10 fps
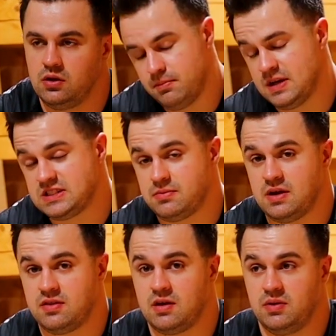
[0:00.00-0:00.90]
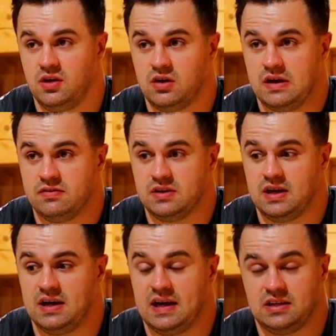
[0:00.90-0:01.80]
Messed up my thumb a year after
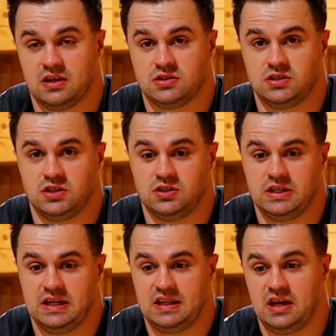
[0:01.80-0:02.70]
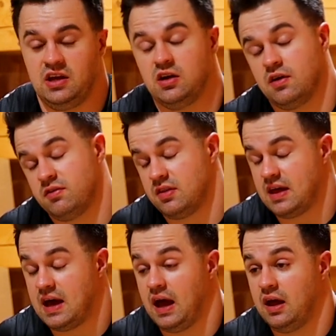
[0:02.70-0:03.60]
that, had to get surgery, and then a year after
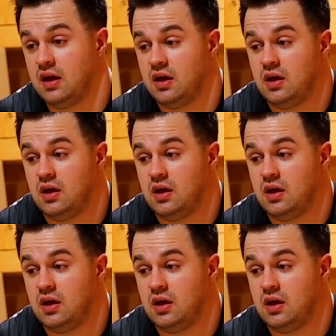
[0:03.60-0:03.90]
that,